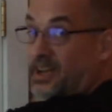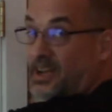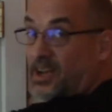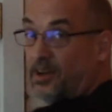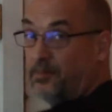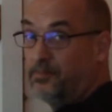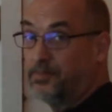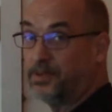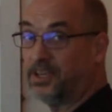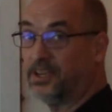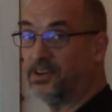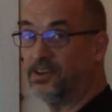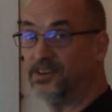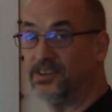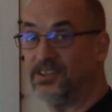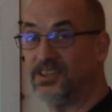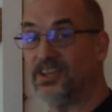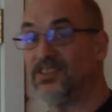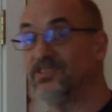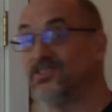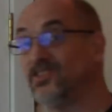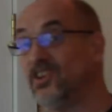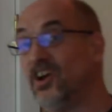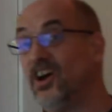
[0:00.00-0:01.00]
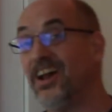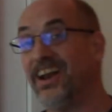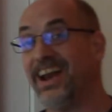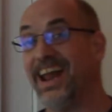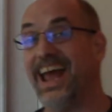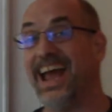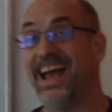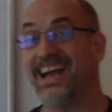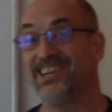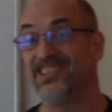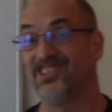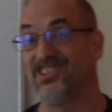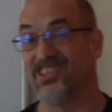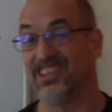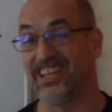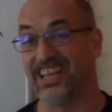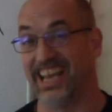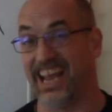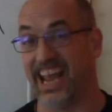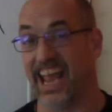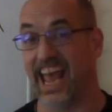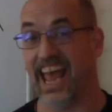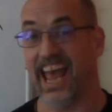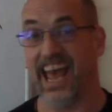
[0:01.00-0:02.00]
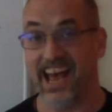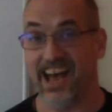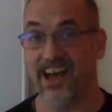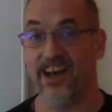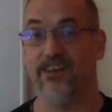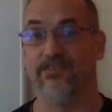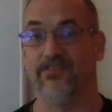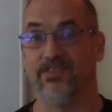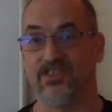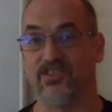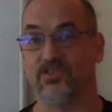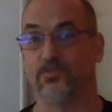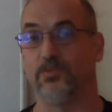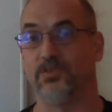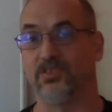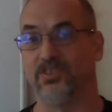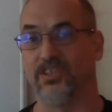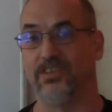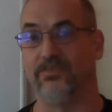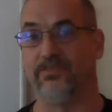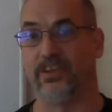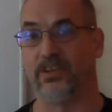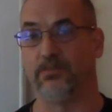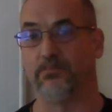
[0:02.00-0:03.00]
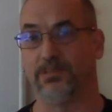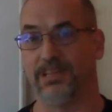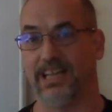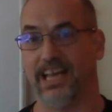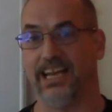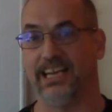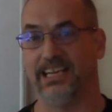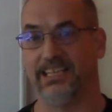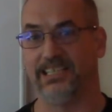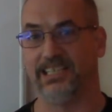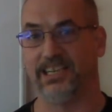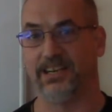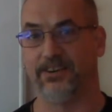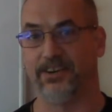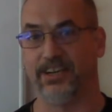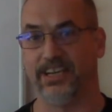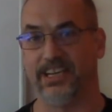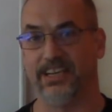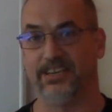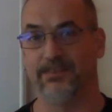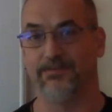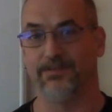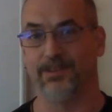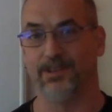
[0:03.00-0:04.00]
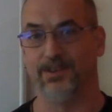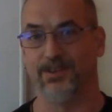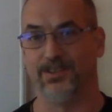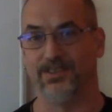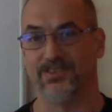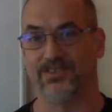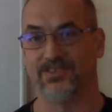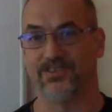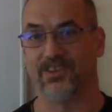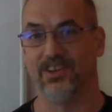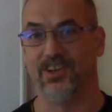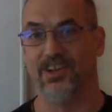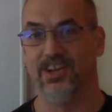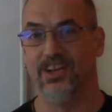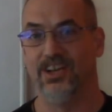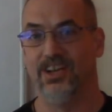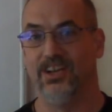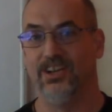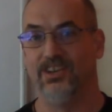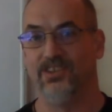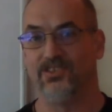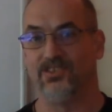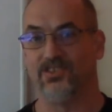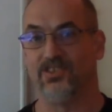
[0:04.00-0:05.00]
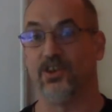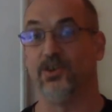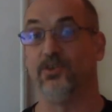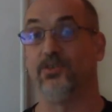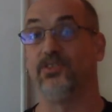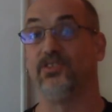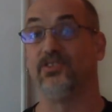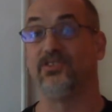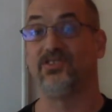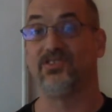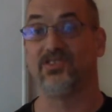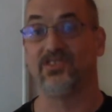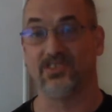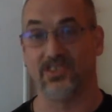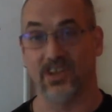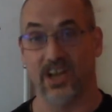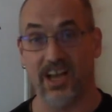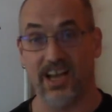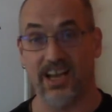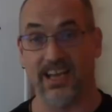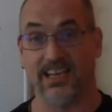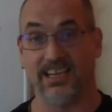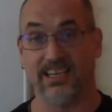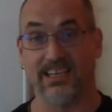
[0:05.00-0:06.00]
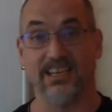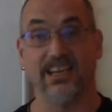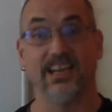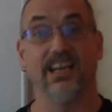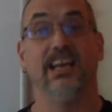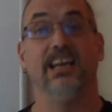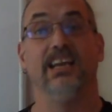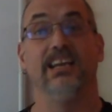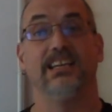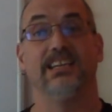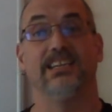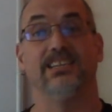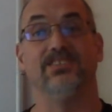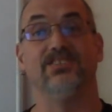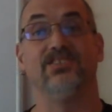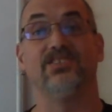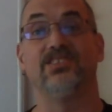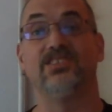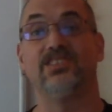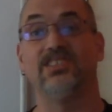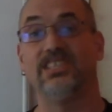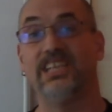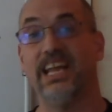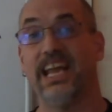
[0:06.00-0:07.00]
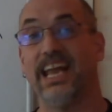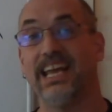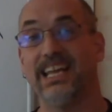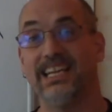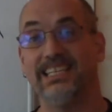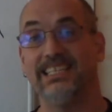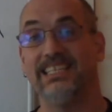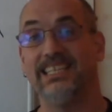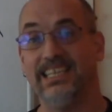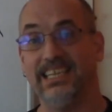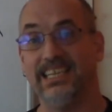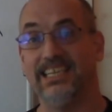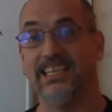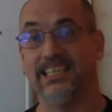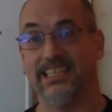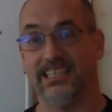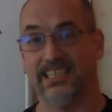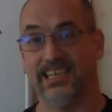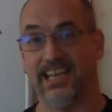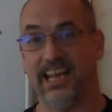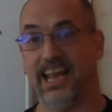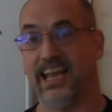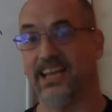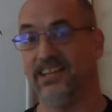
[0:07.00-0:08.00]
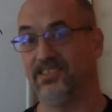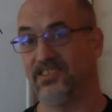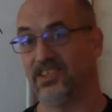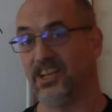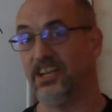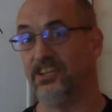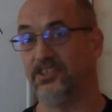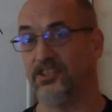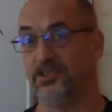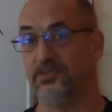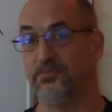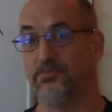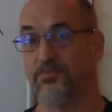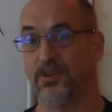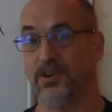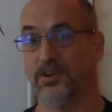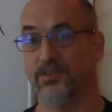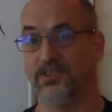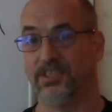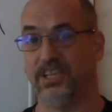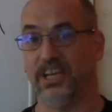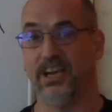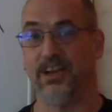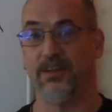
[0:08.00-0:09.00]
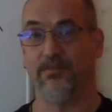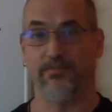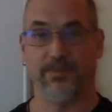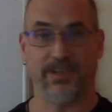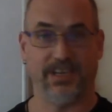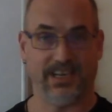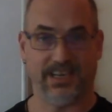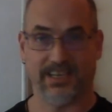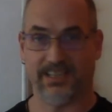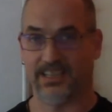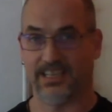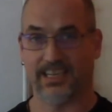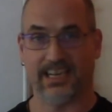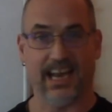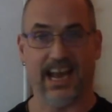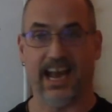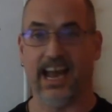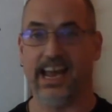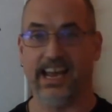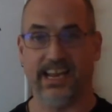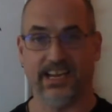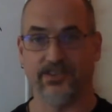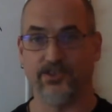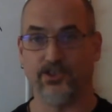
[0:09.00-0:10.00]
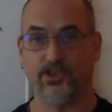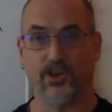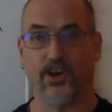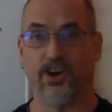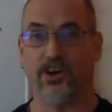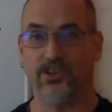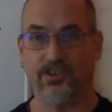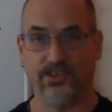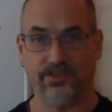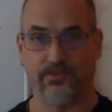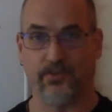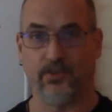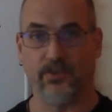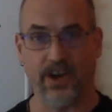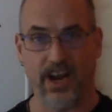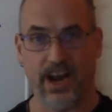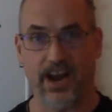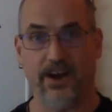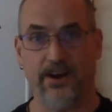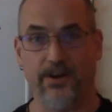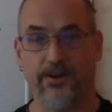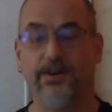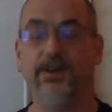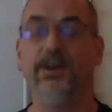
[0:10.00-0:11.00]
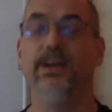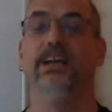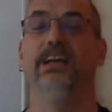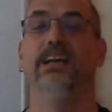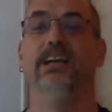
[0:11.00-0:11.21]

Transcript: up here does not actually have a specific planetary influence. So the sun can stand in as agent pro tem, meaning the guy in charge for now,